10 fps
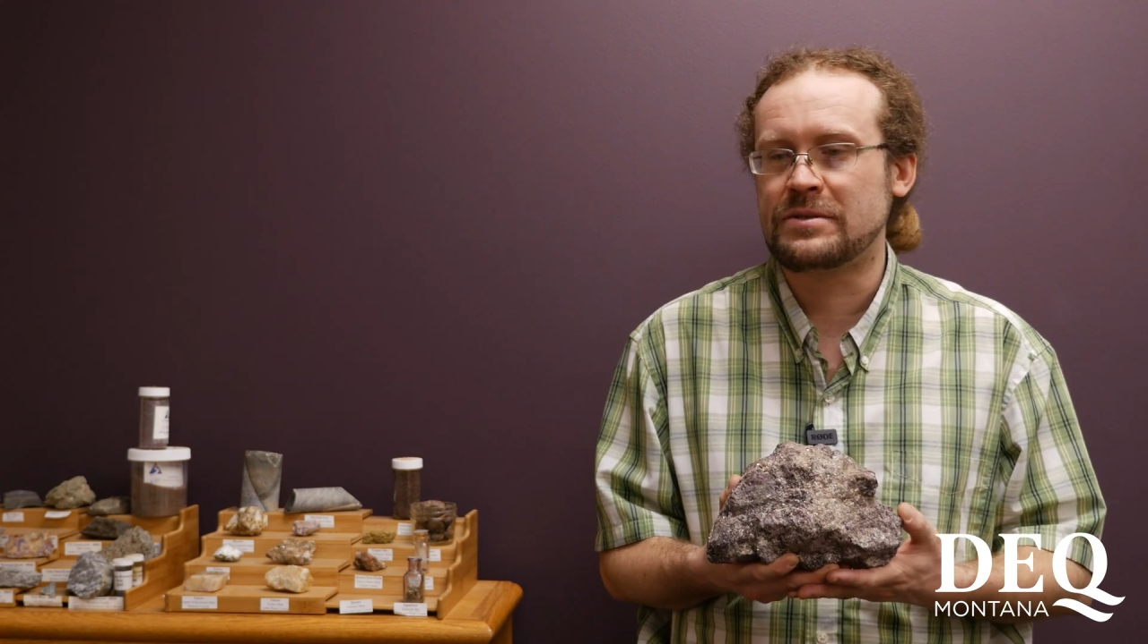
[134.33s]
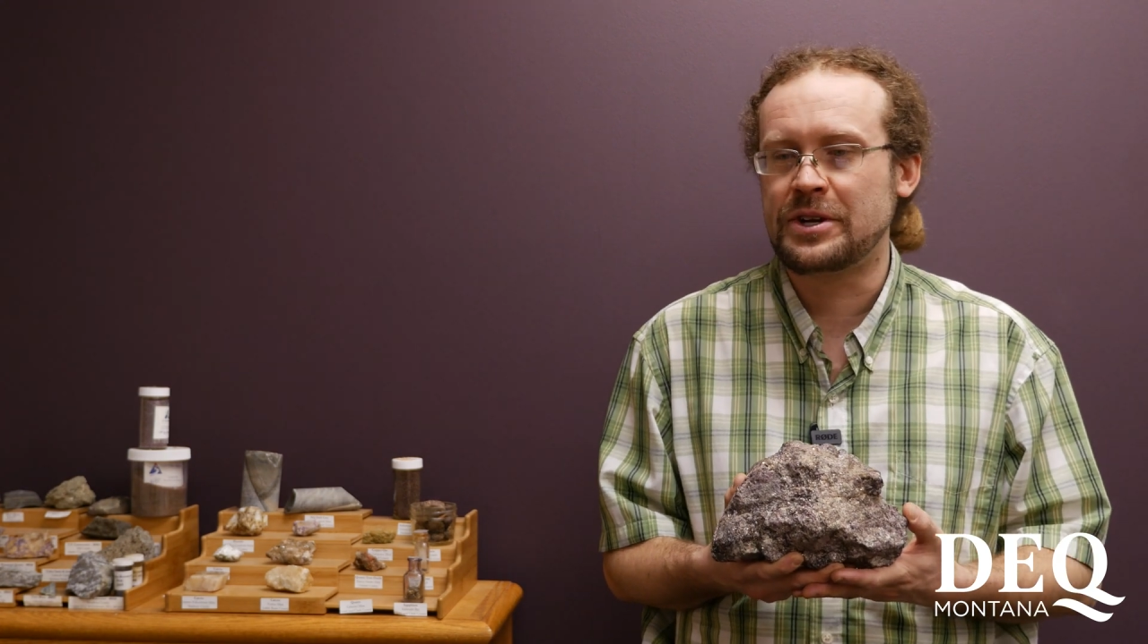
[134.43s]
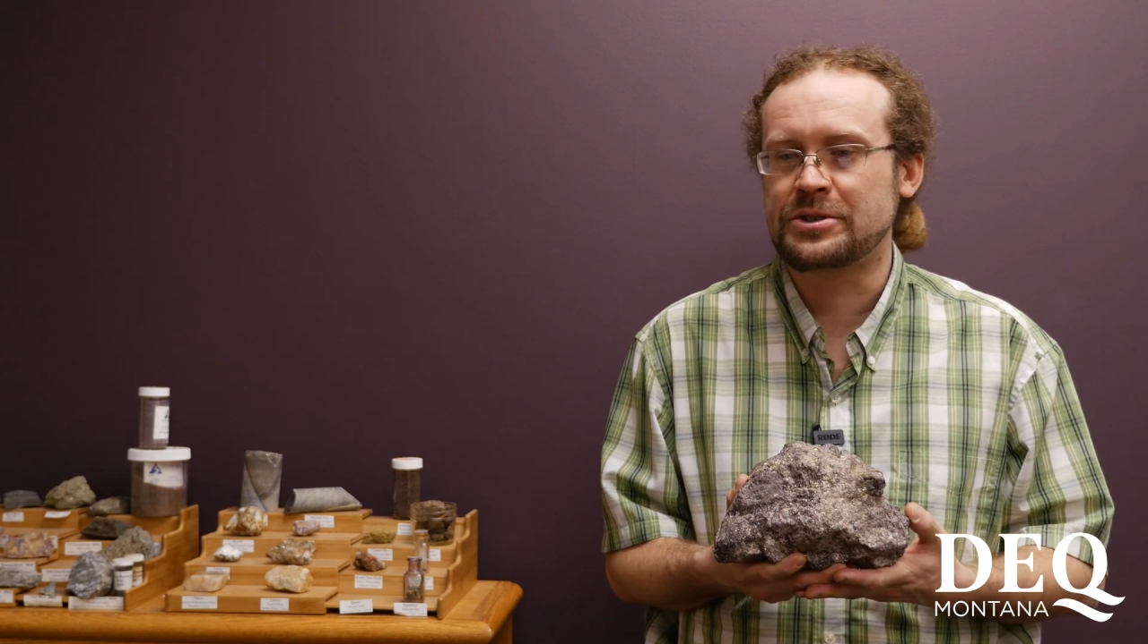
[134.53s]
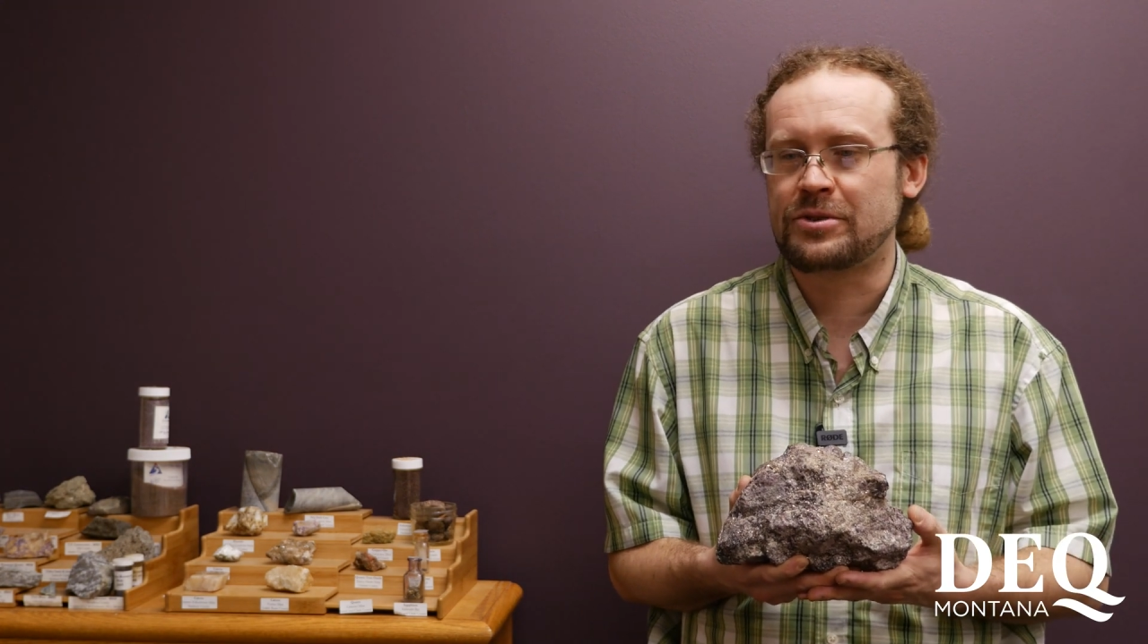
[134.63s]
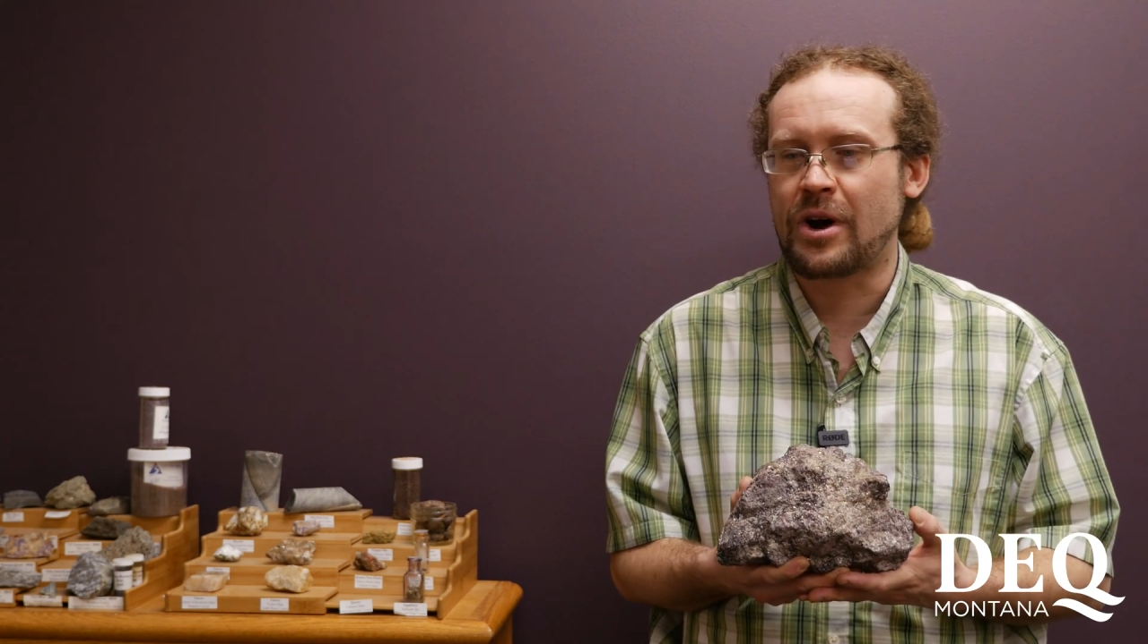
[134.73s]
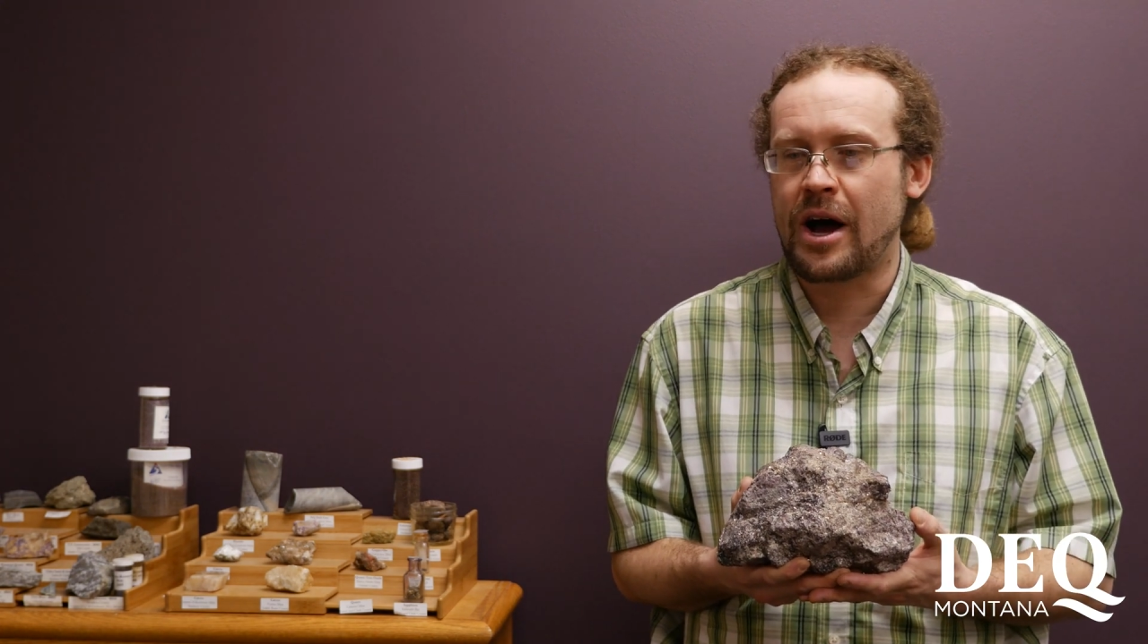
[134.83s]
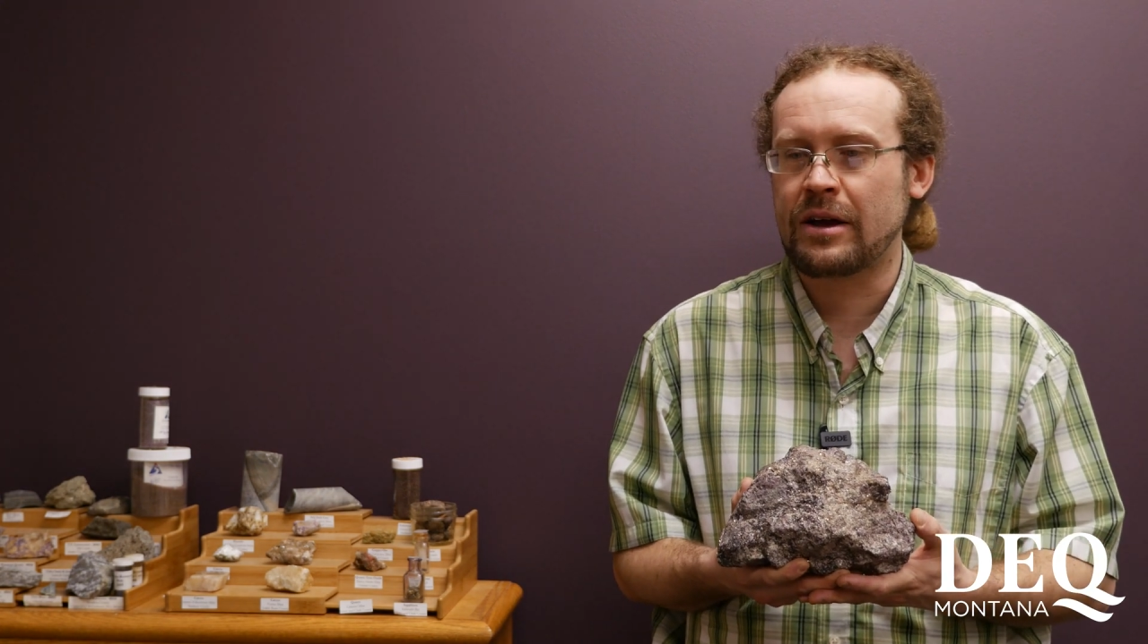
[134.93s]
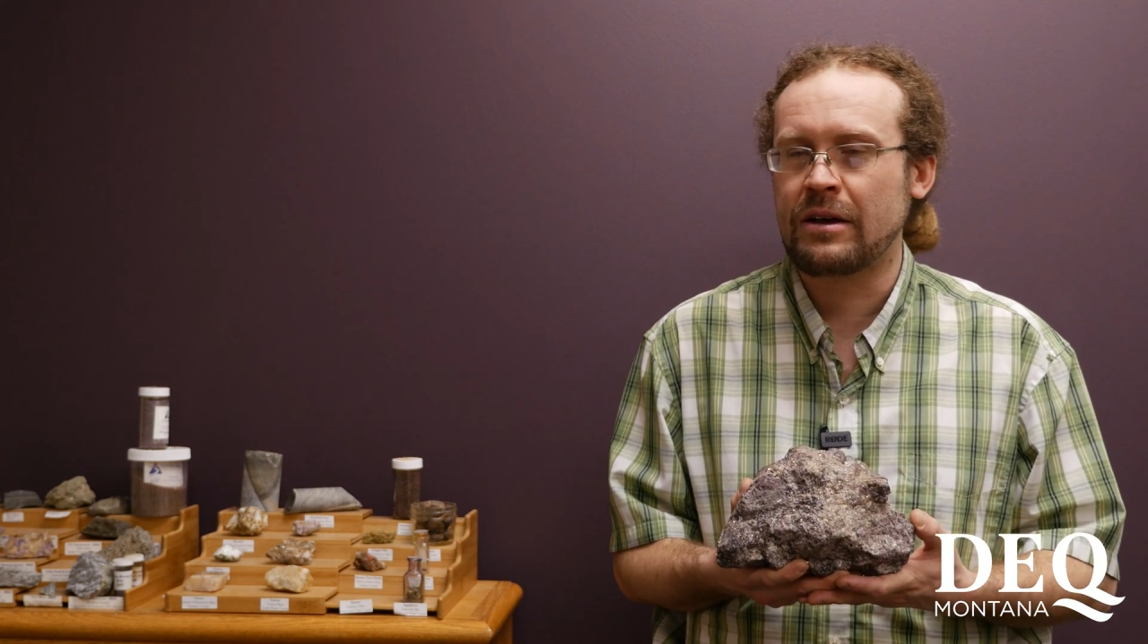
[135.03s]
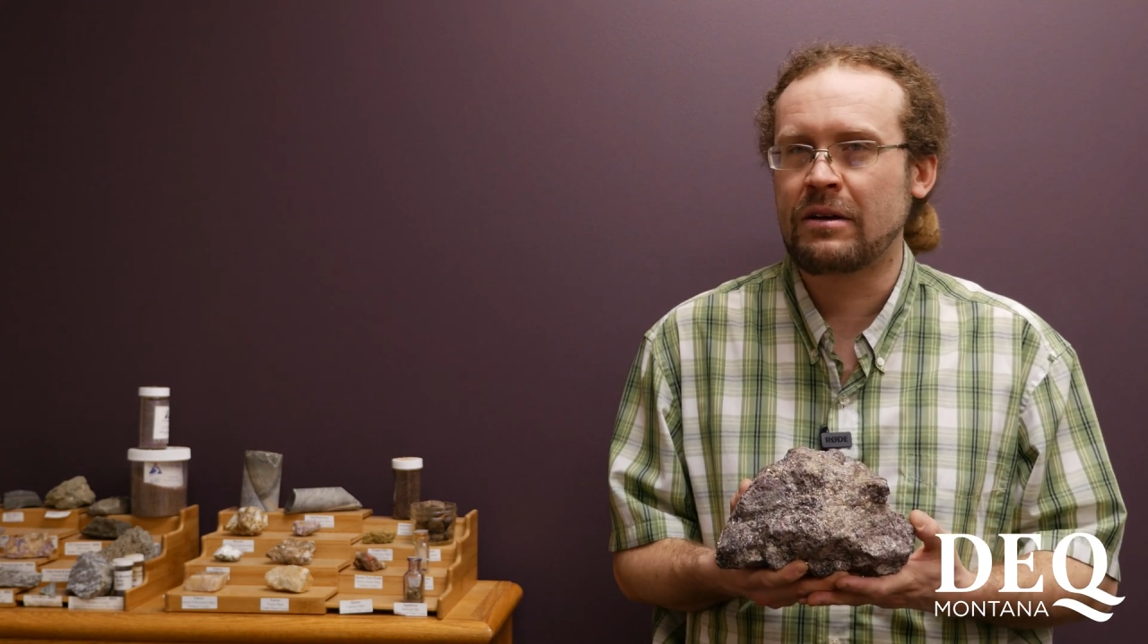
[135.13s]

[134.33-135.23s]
featured rock.